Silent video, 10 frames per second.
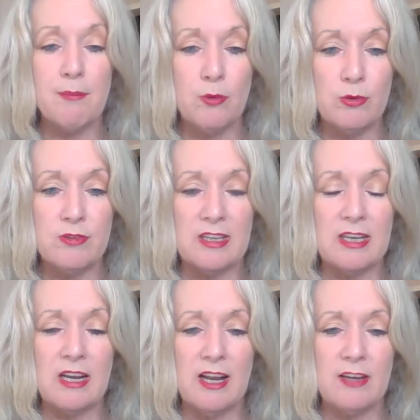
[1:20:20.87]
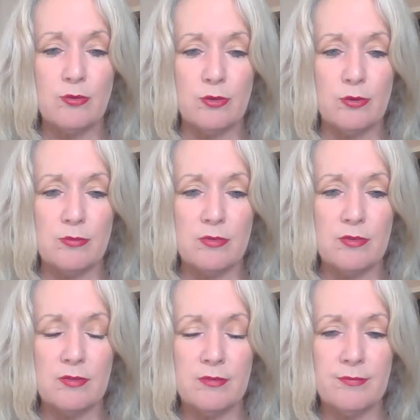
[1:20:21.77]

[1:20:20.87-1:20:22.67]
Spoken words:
boards in classrooms.